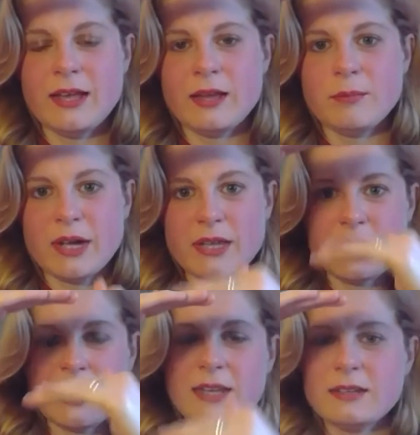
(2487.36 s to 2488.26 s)
And by
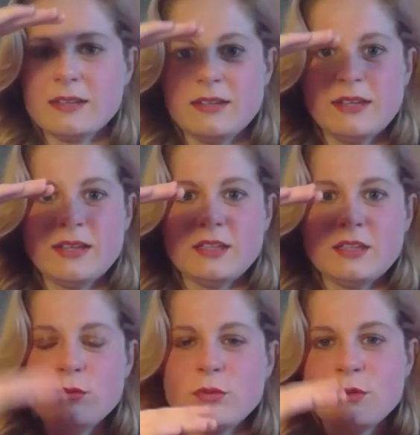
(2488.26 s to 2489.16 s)
the end,
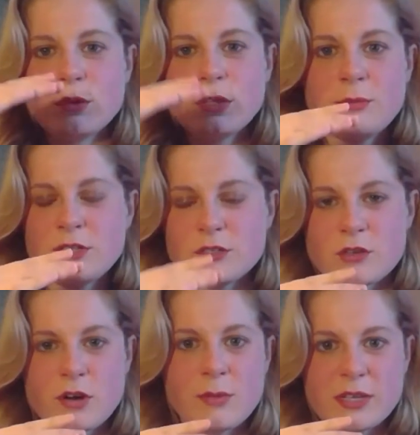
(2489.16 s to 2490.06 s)
you wouldn't really be
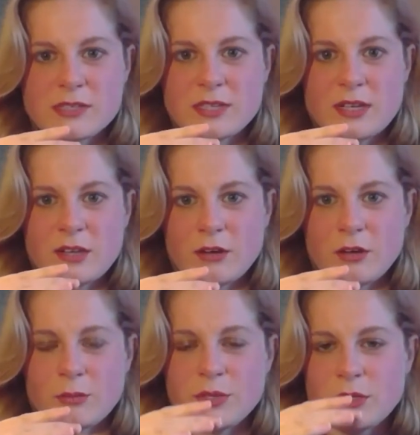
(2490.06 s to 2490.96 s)
describing a city at
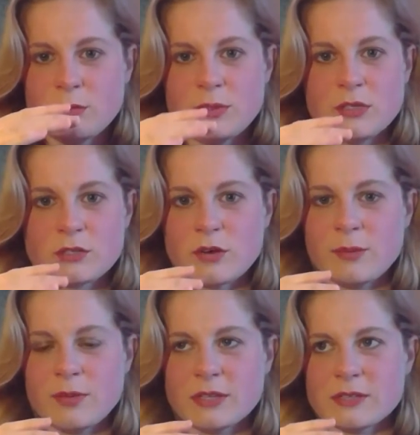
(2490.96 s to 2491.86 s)
all, but you would be
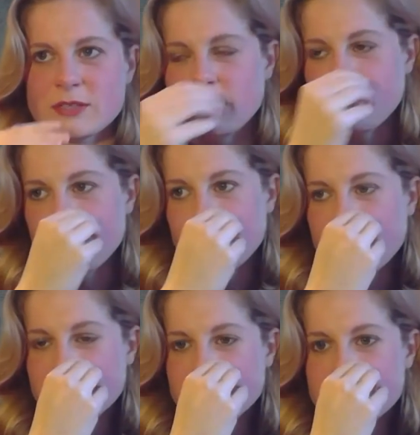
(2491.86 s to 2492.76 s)
describing some
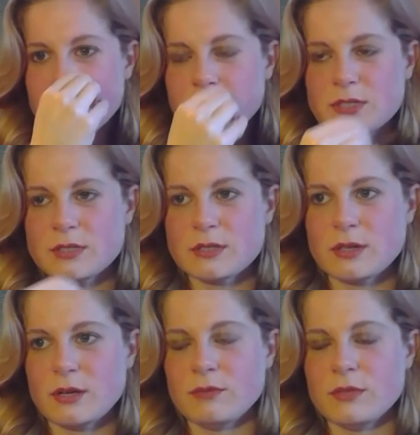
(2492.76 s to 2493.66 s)
concept
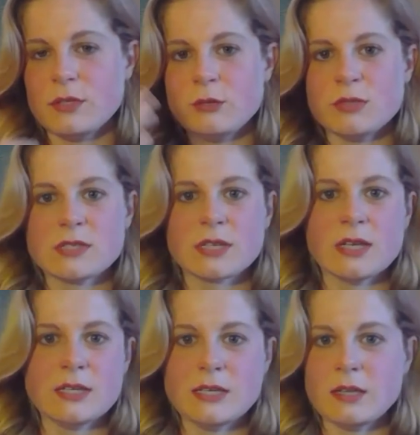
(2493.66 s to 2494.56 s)
of the human
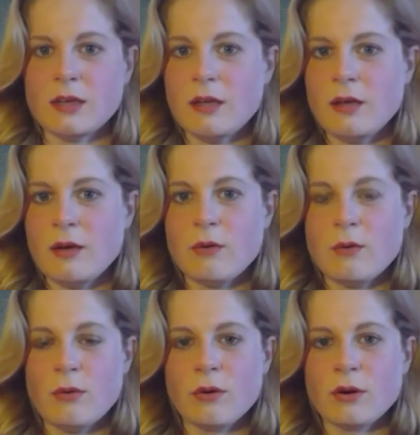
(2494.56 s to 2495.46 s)
psyche
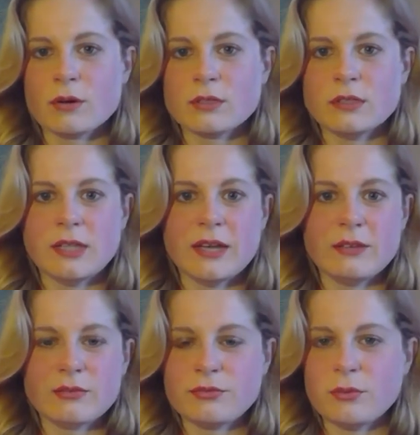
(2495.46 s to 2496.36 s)
or
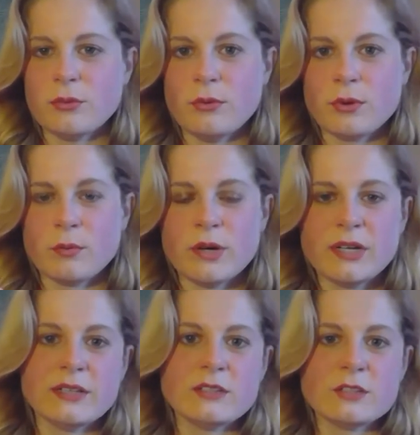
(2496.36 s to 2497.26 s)
life, or what
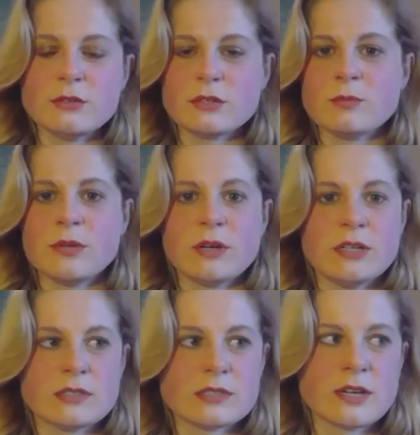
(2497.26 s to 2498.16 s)
it is to
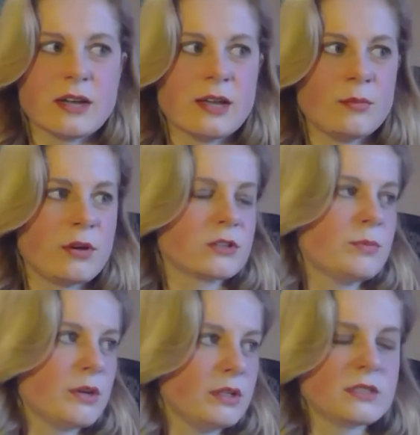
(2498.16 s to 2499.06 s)
experience time, or
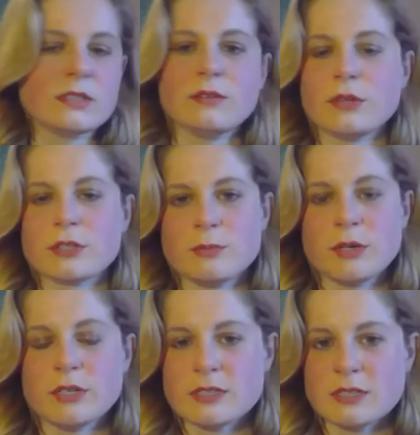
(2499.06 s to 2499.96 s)
experience love, or
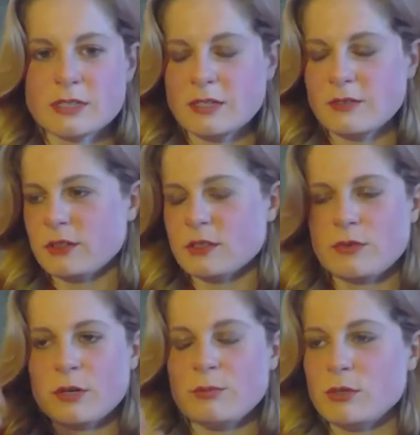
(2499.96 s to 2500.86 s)
experience this. And he found this
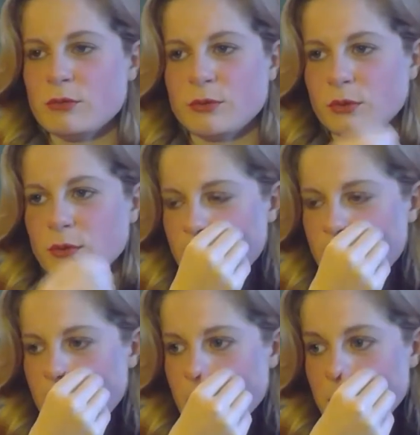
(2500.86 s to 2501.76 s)
very beautiful,
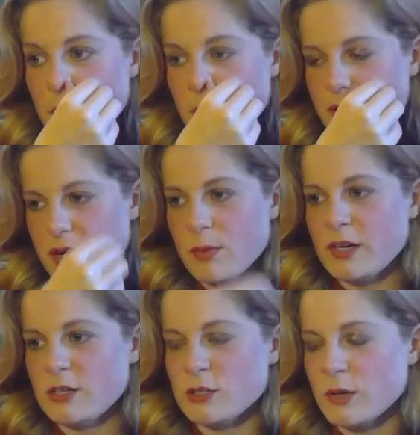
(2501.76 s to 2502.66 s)
poetic way
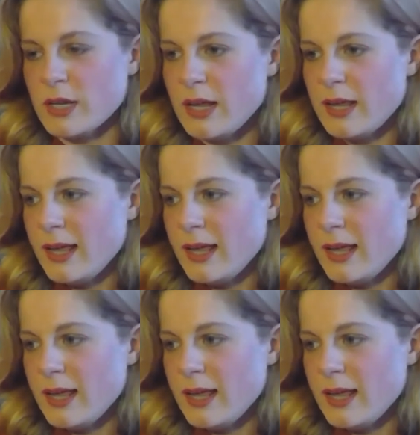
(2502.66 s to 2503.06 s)
to do it.